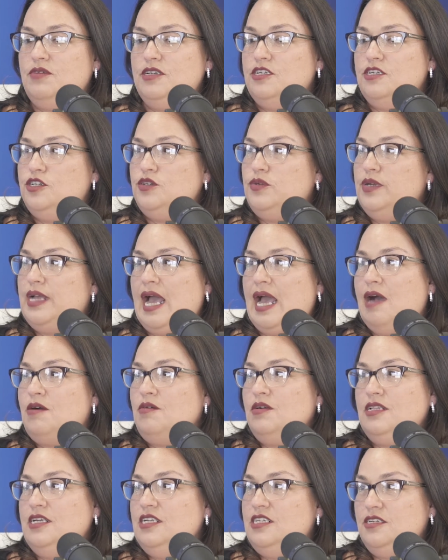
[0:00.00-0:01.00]
when you're doing
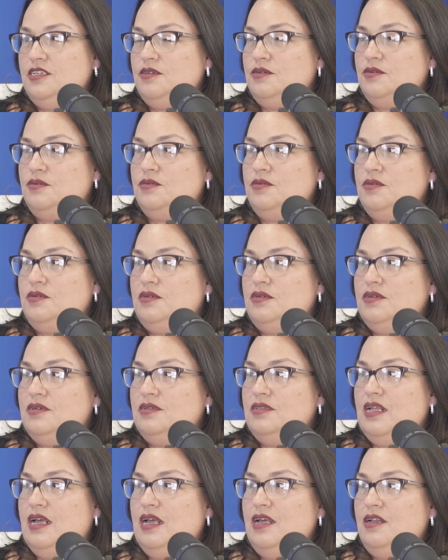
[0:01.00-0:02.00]
hourly too.
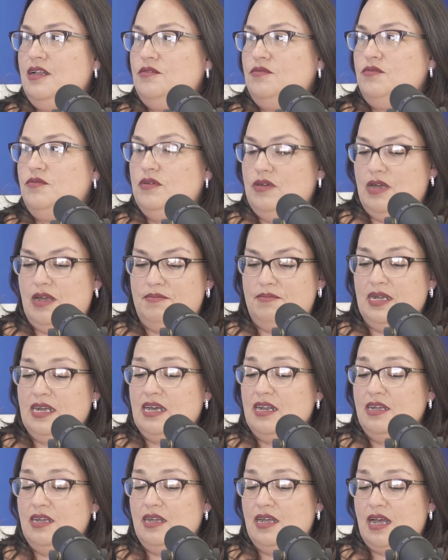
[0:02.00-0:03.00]
And am I
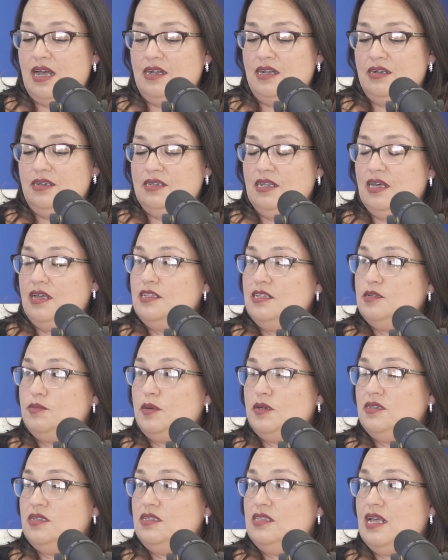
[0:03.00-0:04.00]
going to tell this
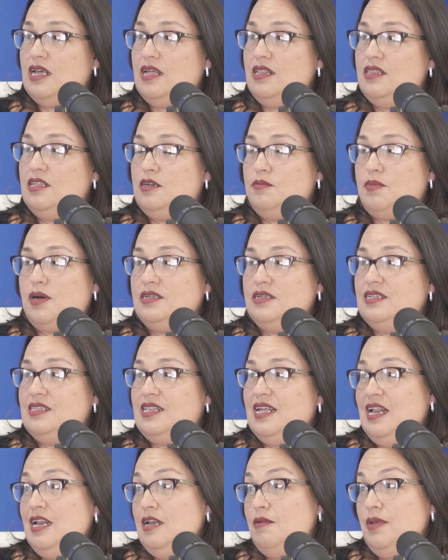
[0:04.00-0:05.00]
person that the
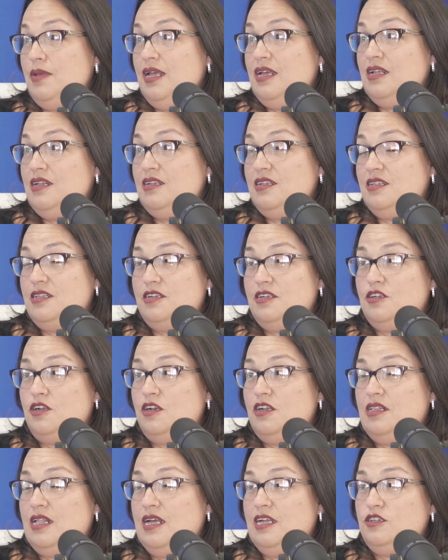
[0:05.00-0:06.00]
deposit they need to make into the
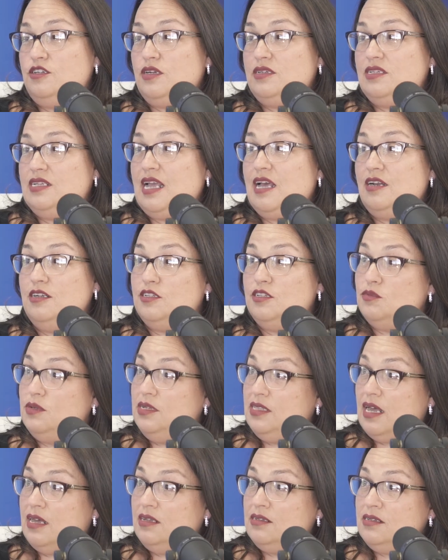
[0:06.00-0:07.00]
attorney-client trust account is
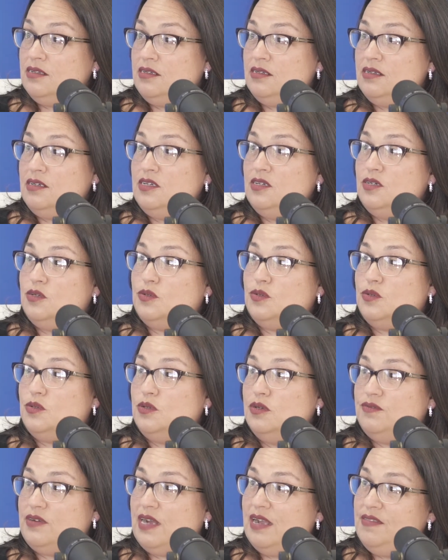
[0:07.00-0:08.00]
$3,000
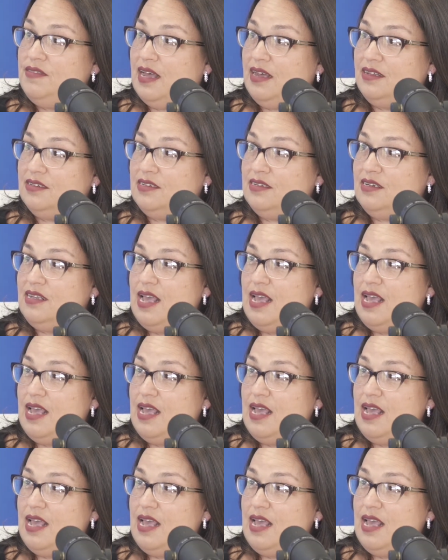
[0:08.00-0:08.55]
or $5,000?